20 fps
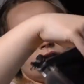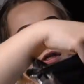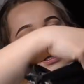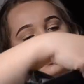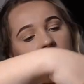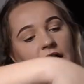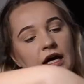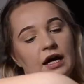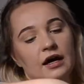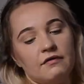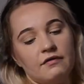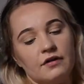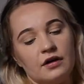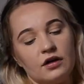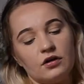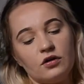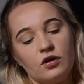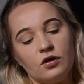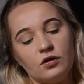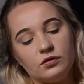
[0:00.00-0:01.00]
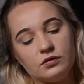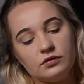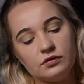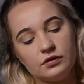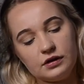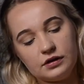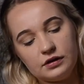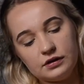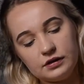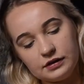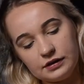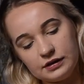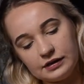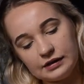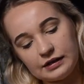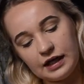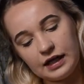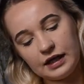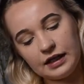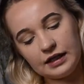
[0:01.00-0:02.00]
can have a gold
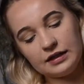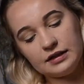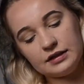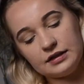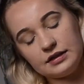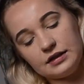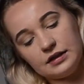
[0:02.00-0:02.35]
side,